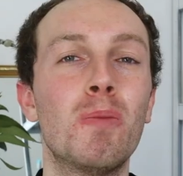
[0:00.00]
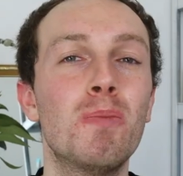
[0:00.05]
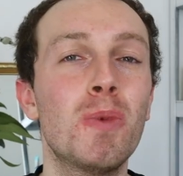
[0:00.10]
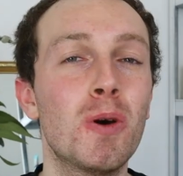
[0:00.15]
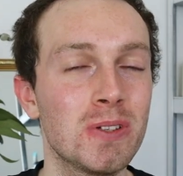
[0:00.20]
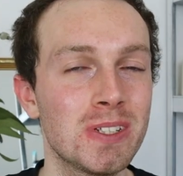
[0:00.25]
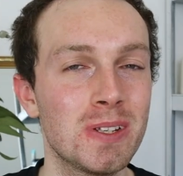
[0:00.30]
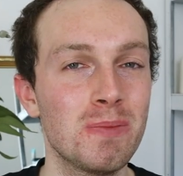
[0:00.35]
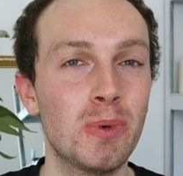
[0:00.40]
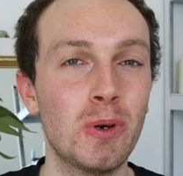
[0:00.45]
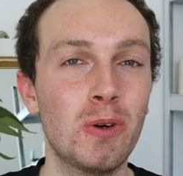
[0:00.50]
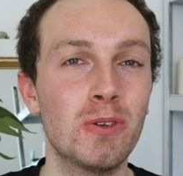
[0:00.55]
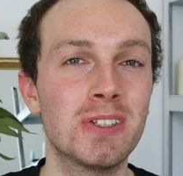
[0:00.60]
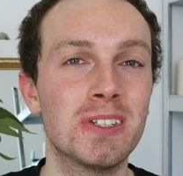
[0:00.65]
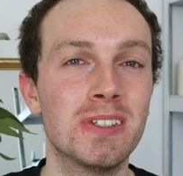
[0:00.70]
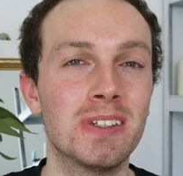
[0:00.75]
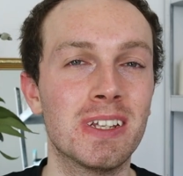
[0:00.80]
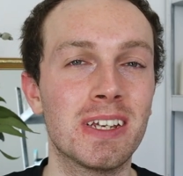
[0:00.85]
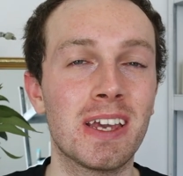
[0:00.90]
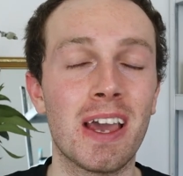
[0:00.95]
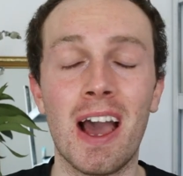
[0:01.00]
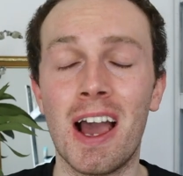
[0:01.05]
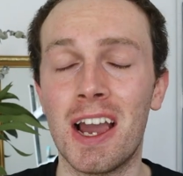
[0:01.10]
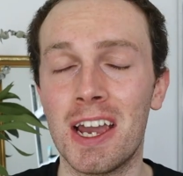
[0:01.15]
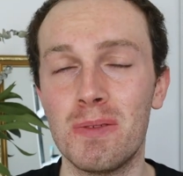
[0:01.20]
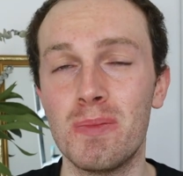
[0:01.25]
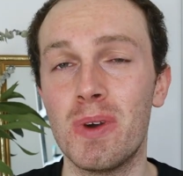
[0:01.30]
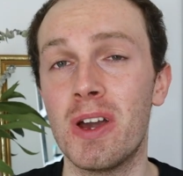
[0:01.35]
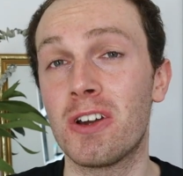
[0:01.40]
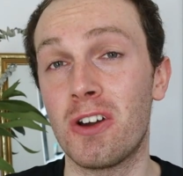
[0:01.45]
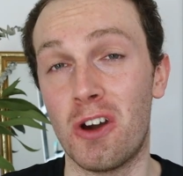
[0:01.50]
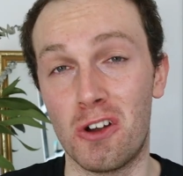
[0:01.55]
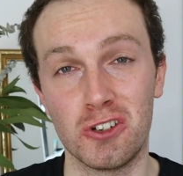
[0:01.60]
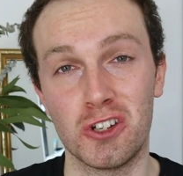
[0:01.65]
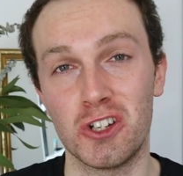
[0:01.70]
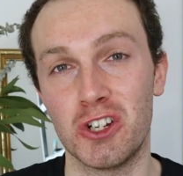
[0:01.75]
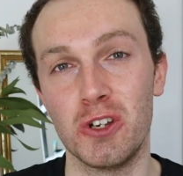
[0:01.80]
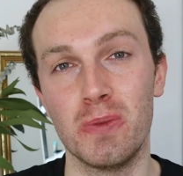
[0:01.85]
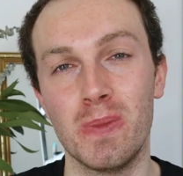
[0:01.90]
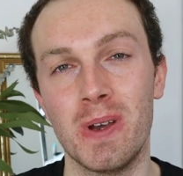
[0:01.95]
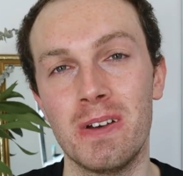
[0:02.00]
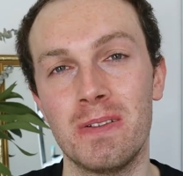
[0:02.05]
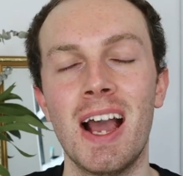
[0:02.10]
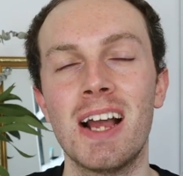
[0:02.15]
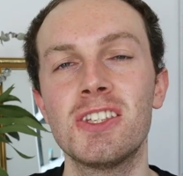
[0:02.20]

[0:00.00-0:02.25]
But most importantly, I am a consumer.